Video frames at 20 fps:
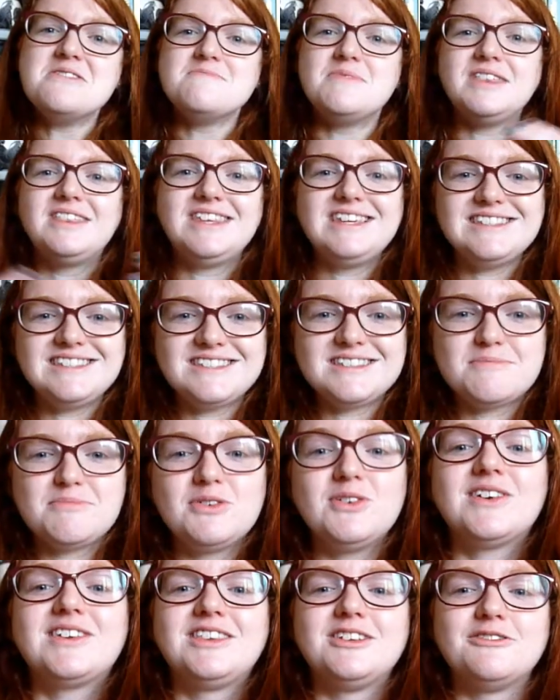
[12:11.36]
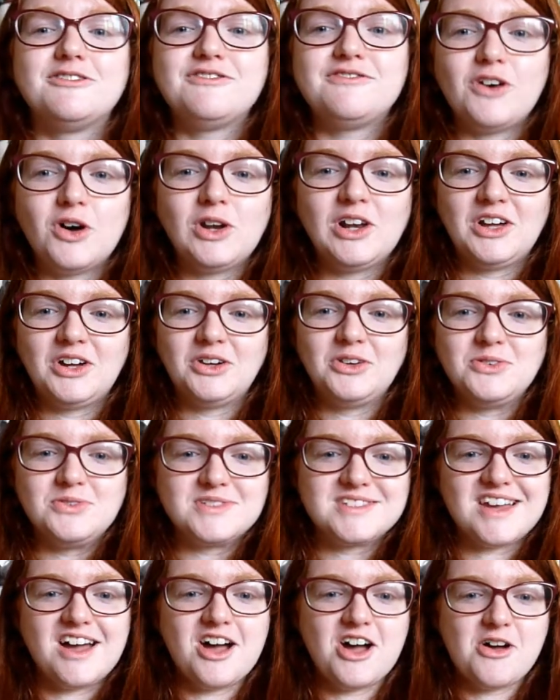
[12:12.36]
But this is a book that
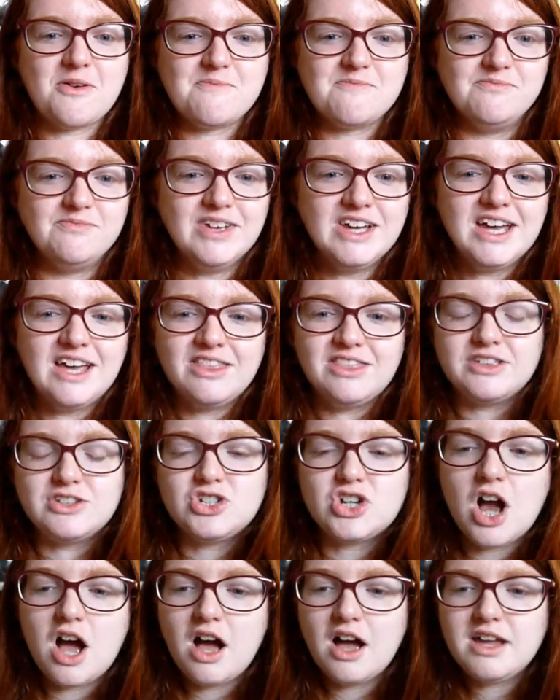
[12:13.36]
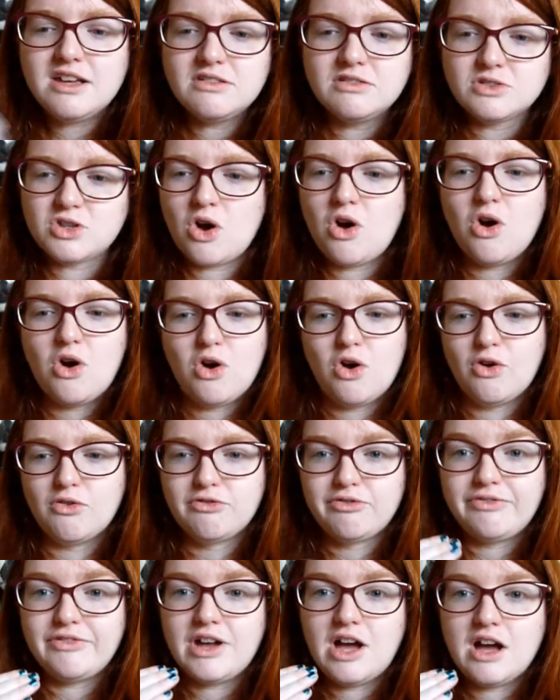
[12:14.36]
follows the child
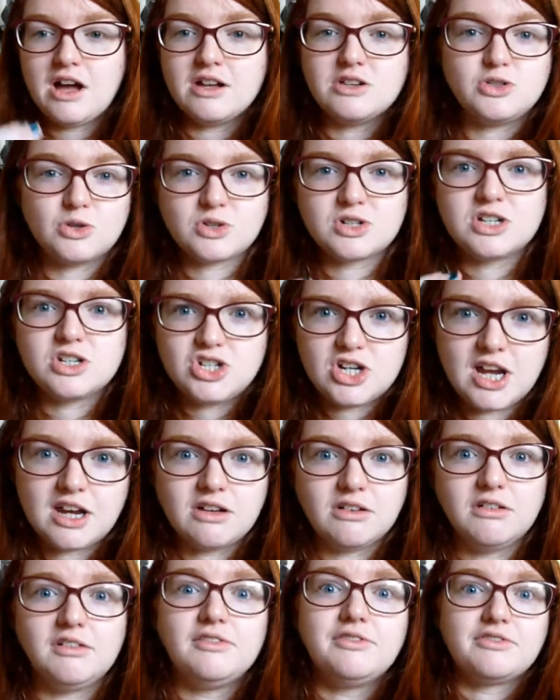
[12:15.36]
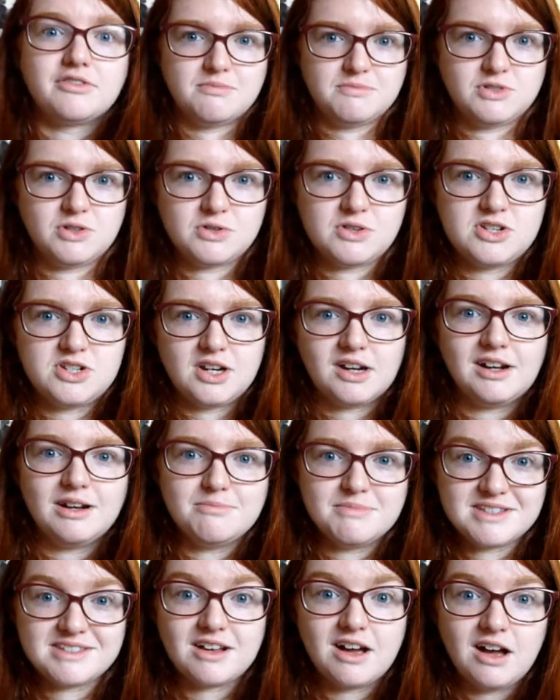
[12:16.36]
of Dr. Jekyll from Dr. Jekyll
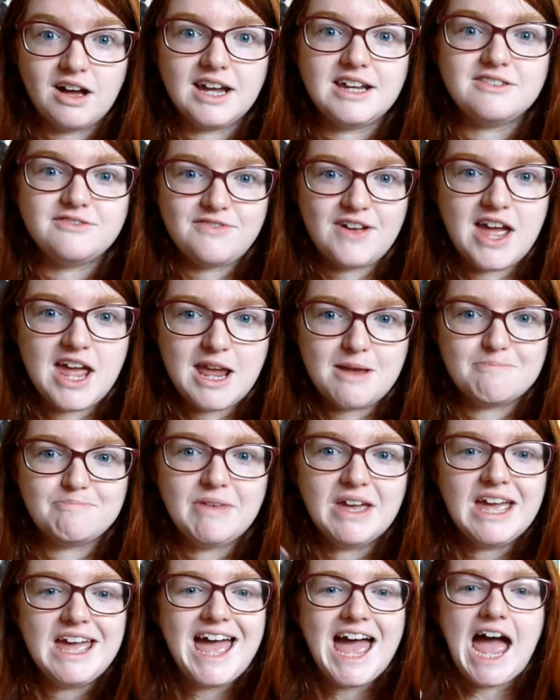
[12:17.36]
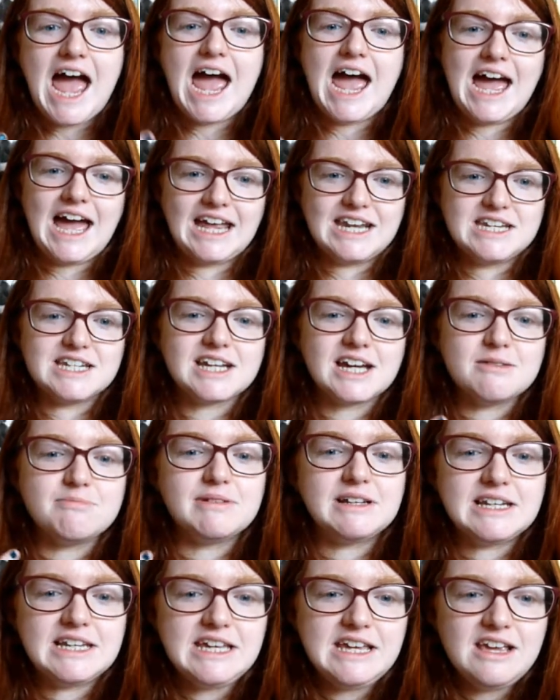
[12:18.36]
and Mr. Hyde fame. And I
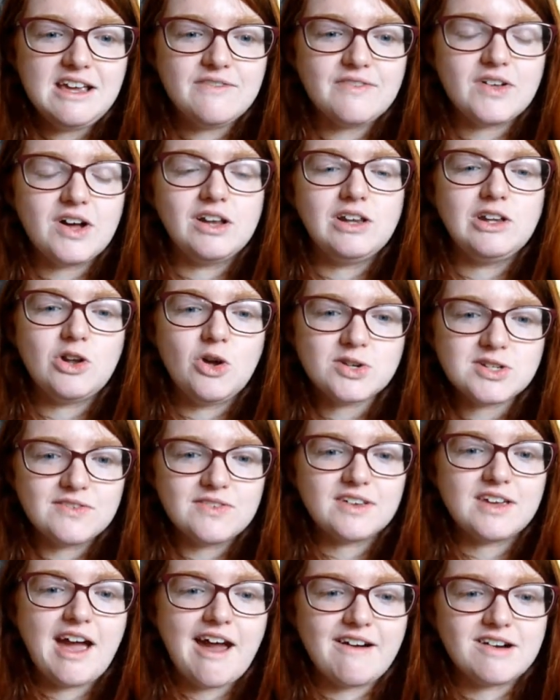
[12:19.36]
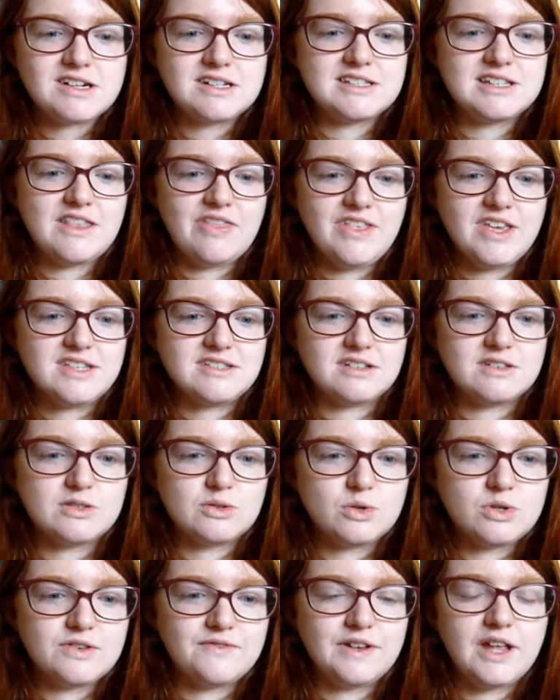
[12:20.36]
believe a lot of the characters in this are
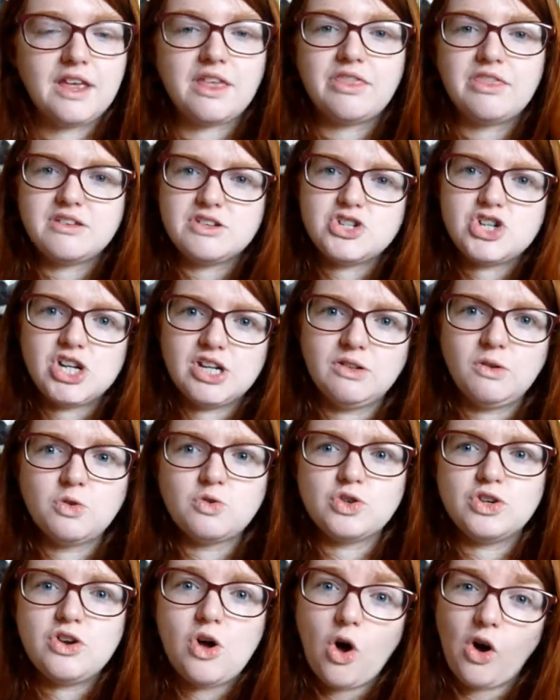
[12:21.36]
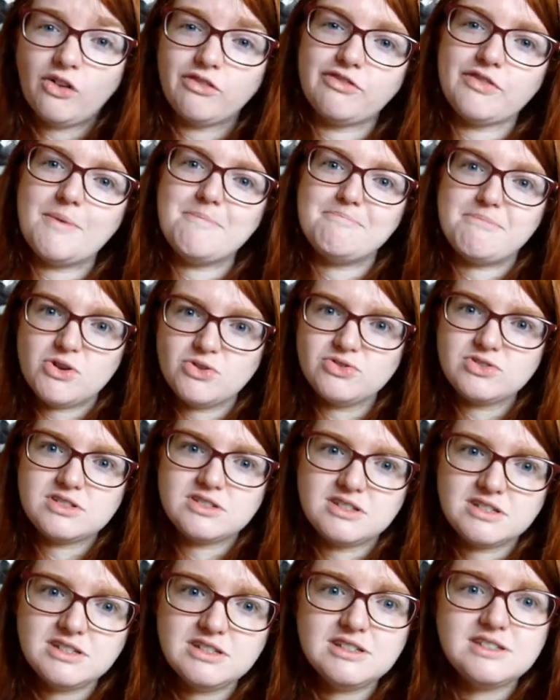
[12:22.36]
sort of like the children of
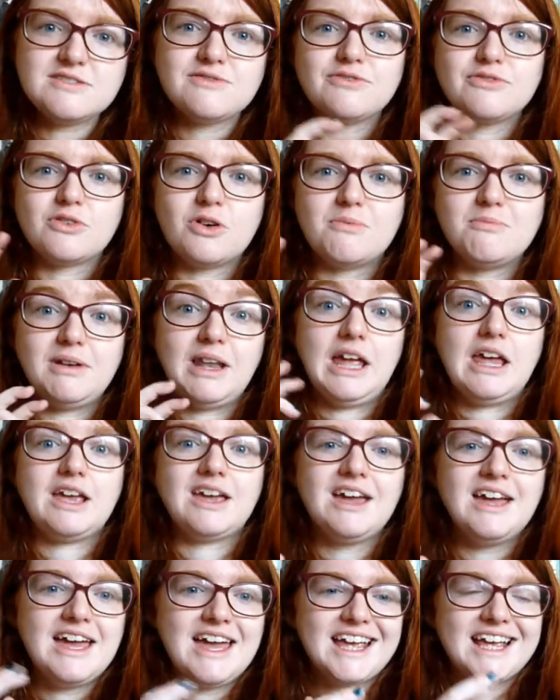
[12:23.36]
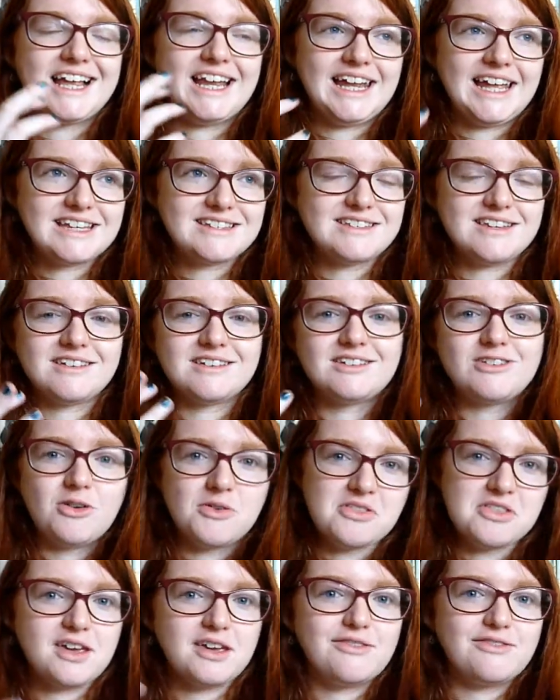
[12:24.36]
monsters from like classic
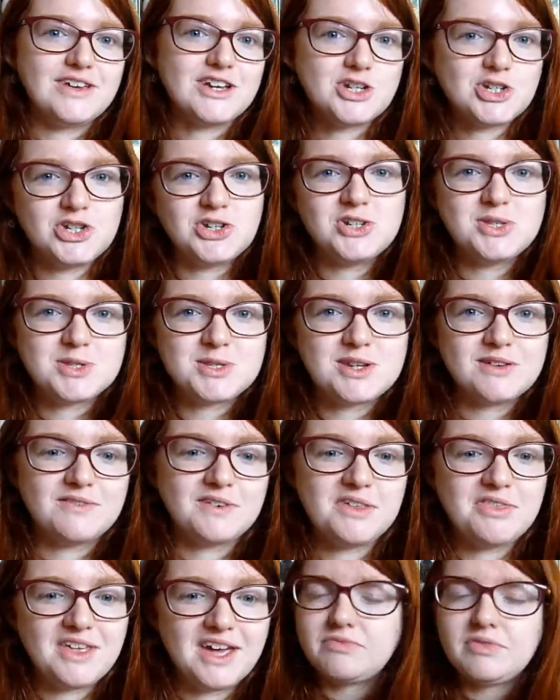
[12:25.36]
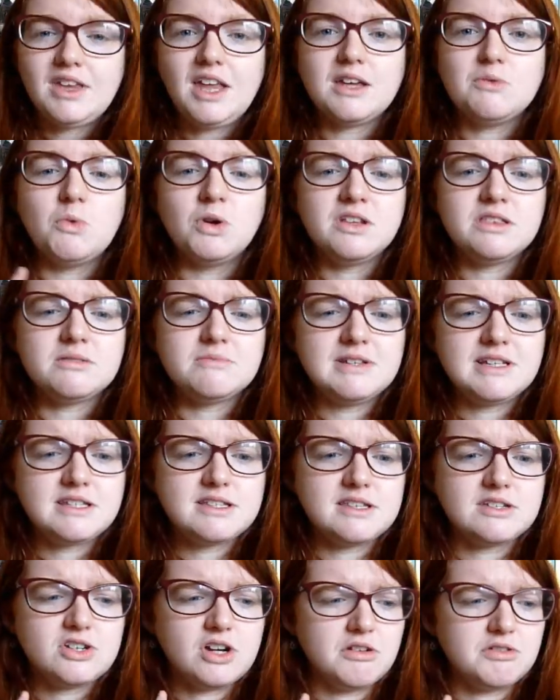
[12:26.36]
gothic fiction and stuff like that. One of them is
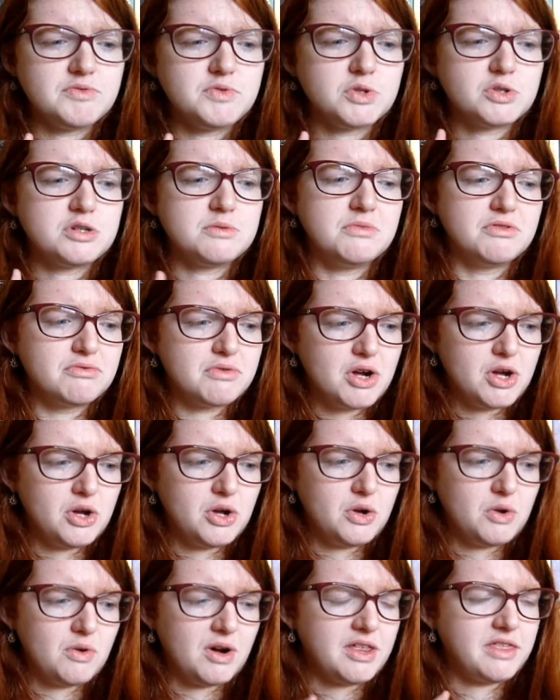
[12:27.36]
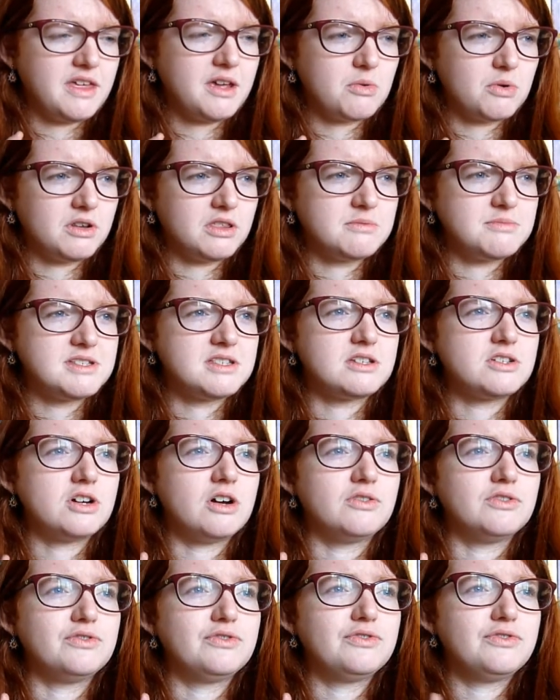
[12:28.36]
the child of Dr. Moreau. I think one of them is the
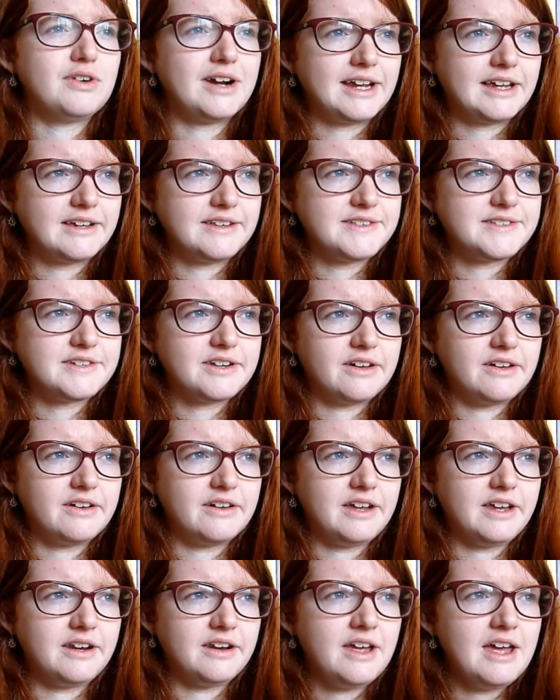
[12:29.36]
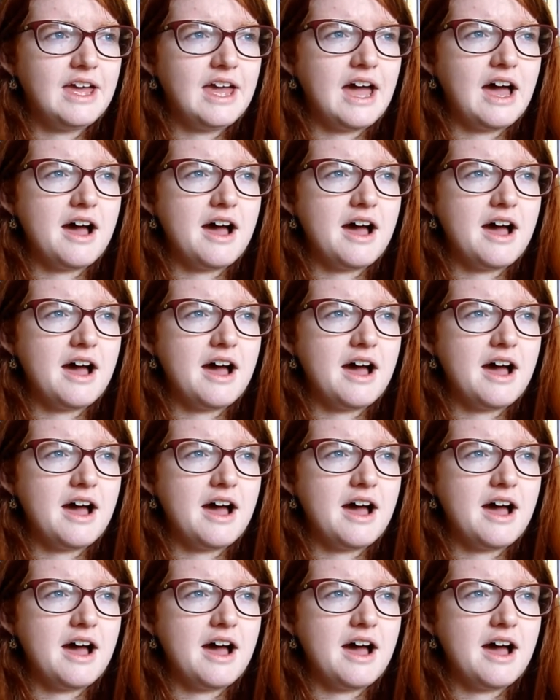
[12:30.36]
child of Frankenstein.